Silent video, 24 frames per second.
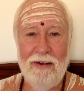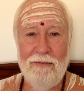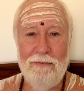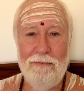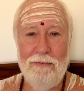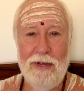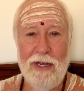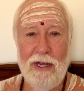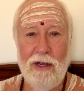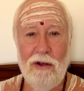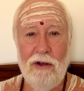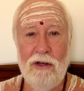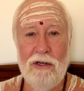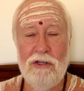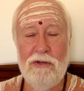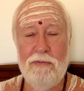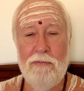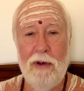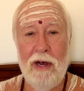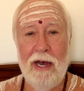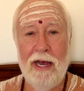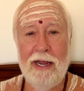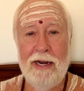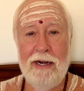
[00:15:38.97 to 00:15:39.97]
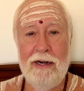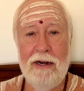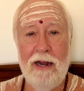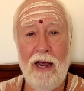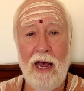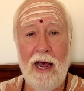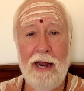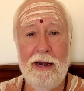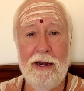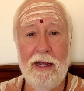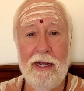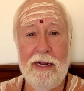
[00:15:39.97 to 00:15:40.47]
Because by
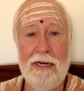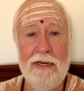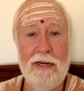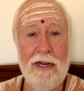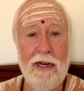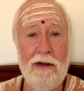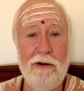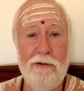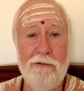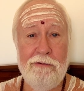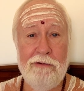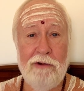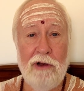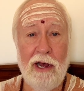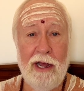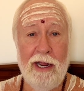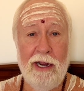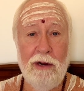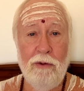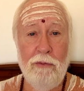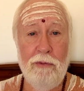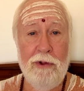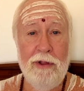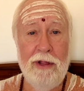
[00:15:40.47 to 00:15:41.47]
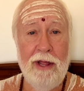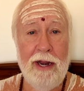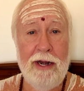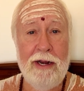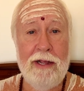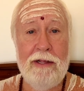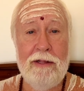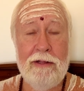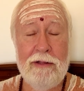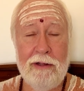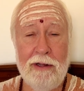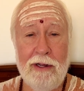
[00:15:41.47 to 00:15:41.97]
not identifying with
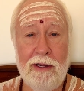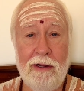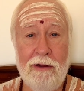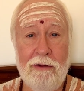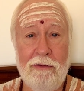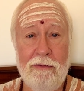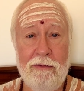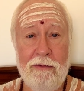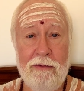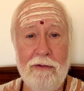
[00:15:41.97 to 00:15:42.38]
anything,